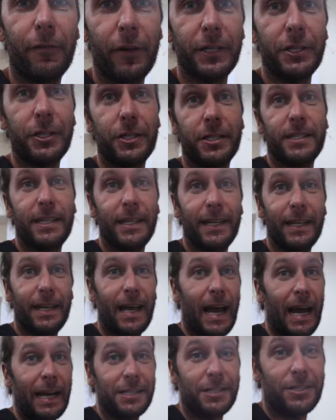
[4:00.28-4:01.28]
you're interested,
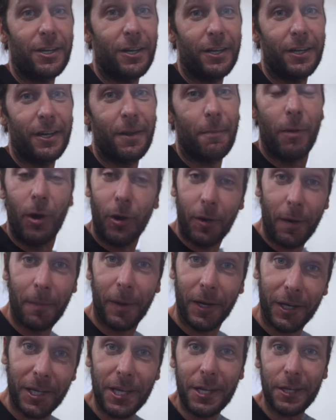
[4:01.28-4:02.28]
I started a Mocha
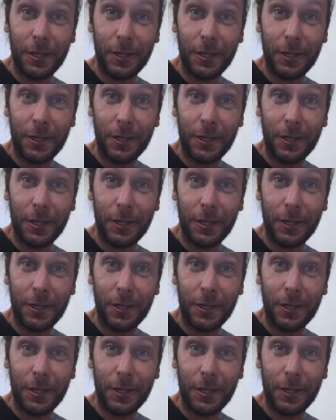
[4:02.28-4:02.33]
Monkey